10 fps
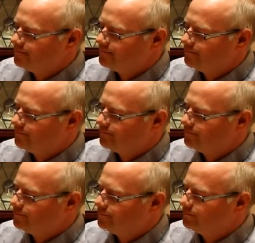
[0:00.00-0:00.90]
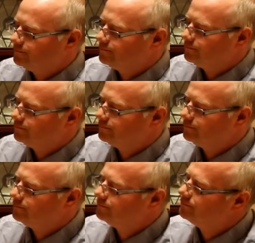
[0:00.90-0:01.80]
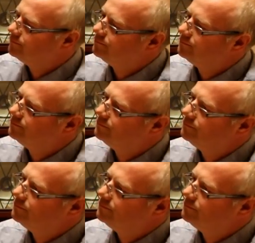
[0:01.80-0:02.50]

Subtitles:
(not speaking)